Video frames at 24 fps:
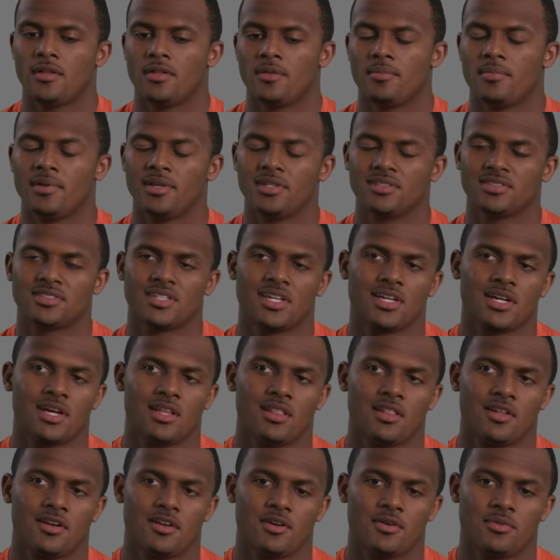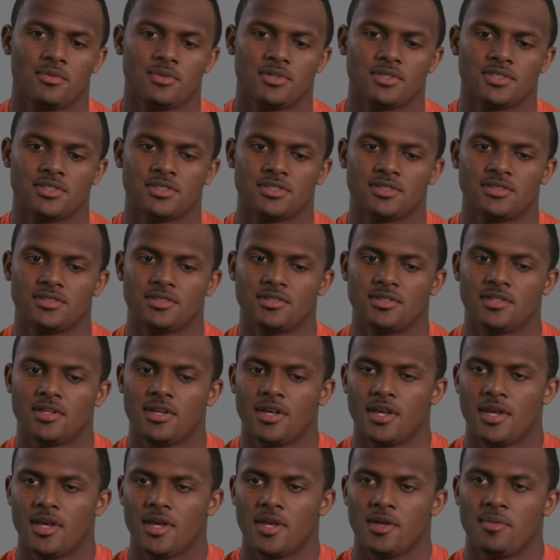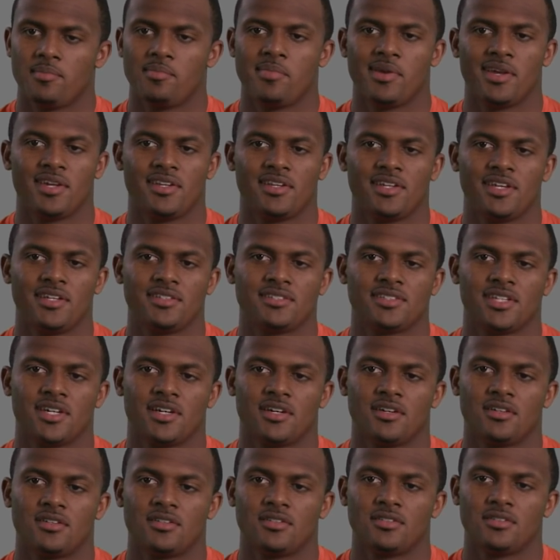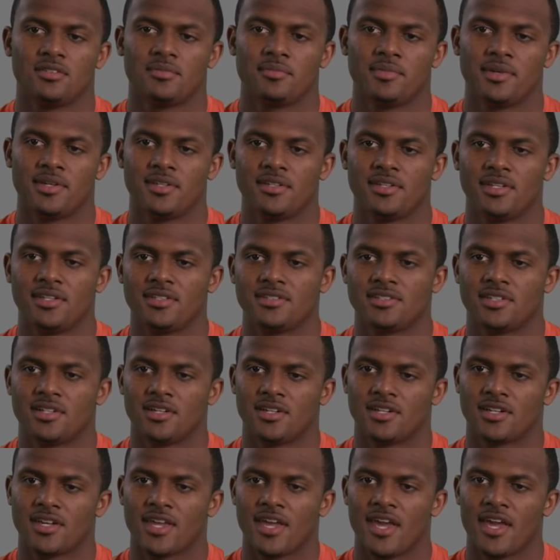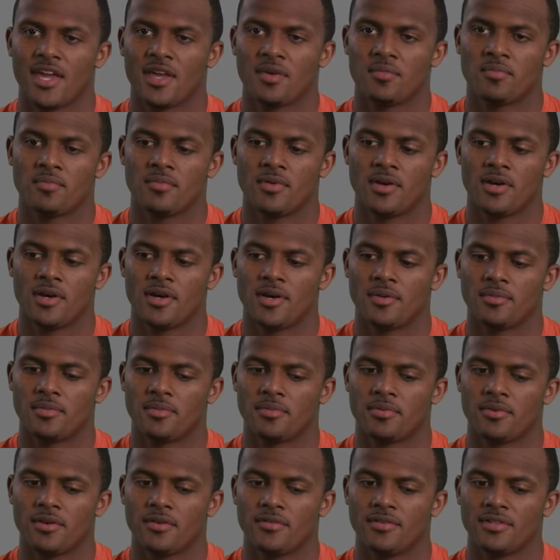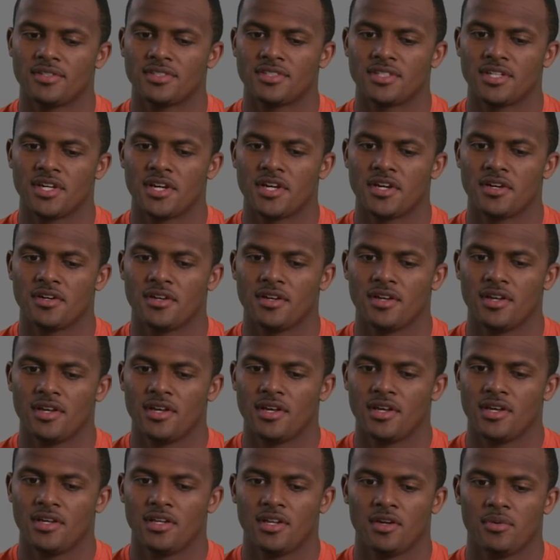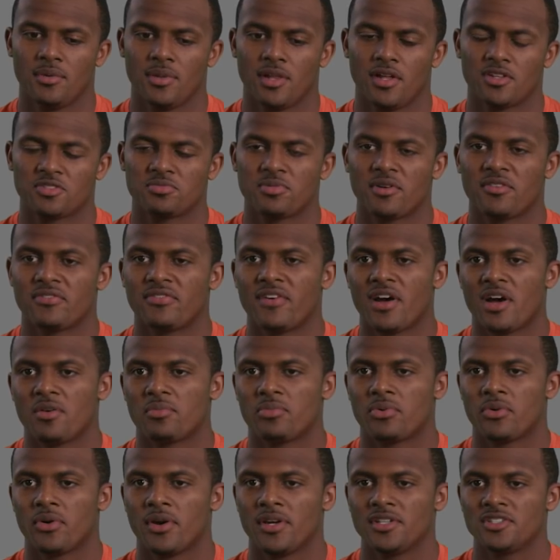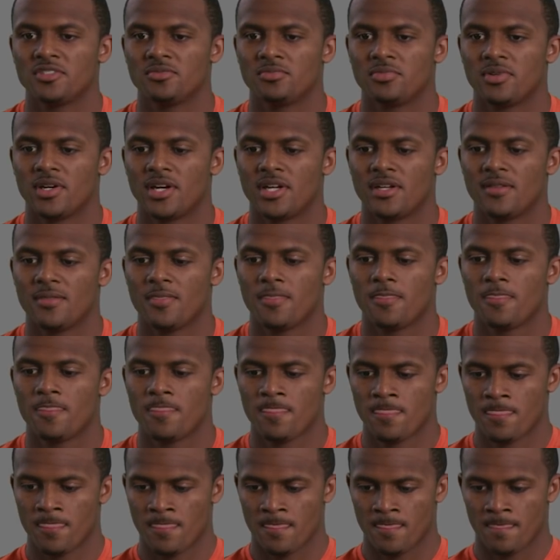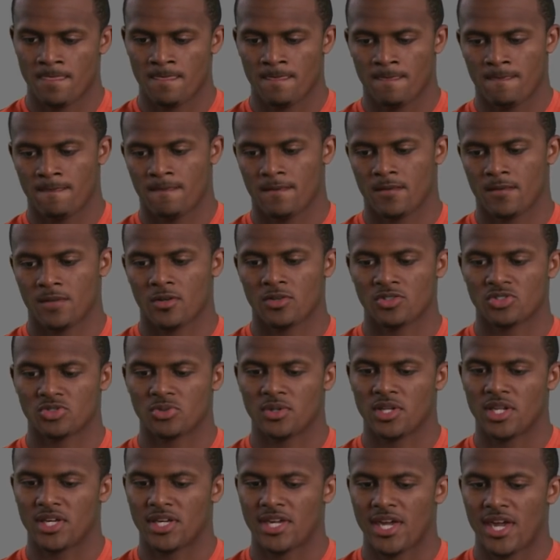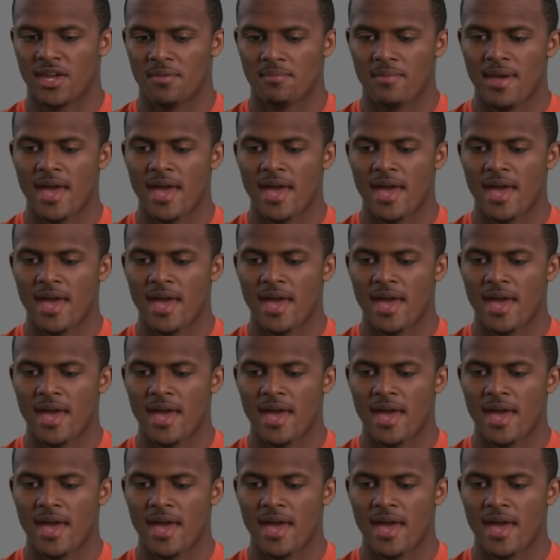The biggest thing I learned was being detailed at the game. The previous year, and we lost by 5 points, but Coach Sweeney came